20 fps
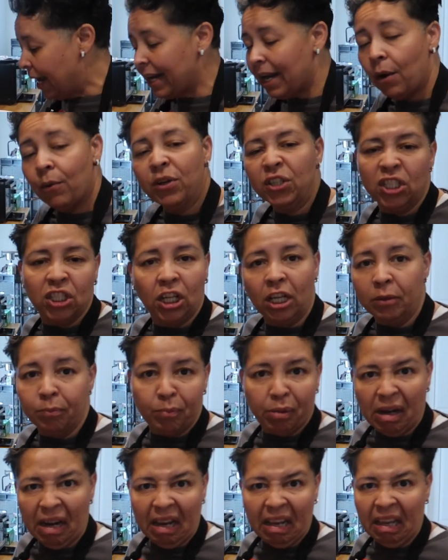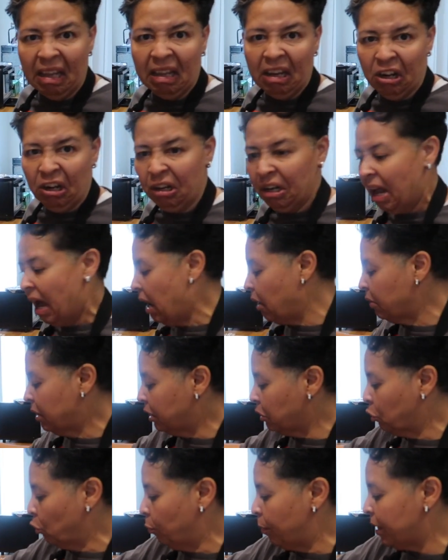and I will start breaking her down
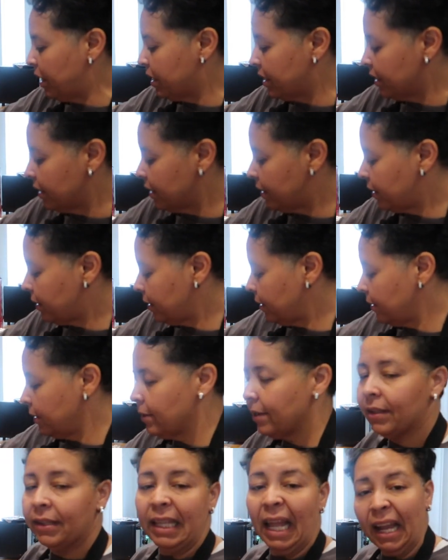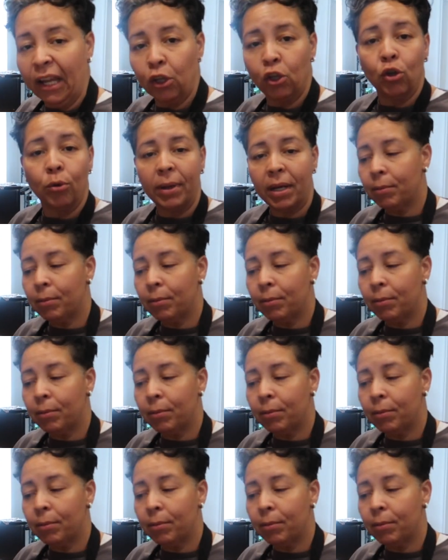into pieces. Thank you